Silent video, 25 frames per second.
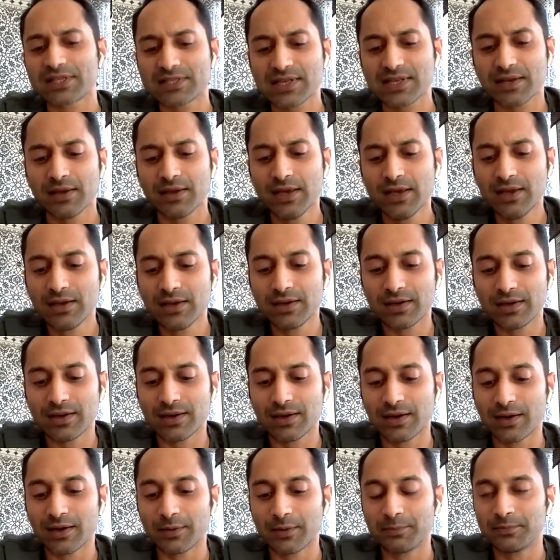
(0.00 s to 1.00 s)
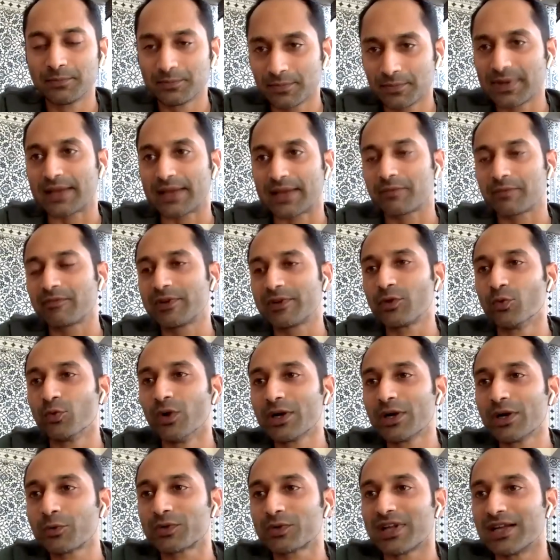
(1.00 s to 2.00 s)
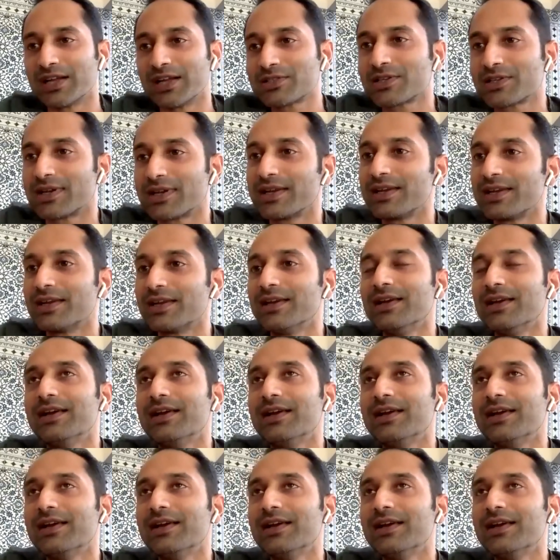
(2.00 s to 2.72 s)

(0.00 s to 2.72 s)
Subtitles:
See, when you work with Anjali,